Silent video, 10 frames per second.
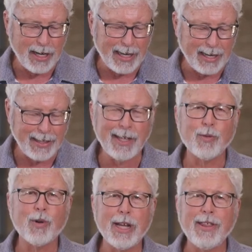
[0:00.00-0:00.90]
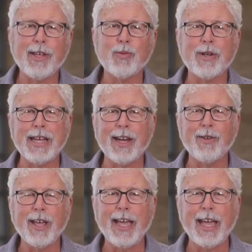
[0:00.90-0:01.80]
Uh, I, think it, I think it's worked out
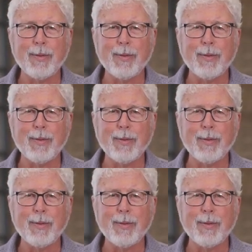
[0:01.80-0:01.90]
okay.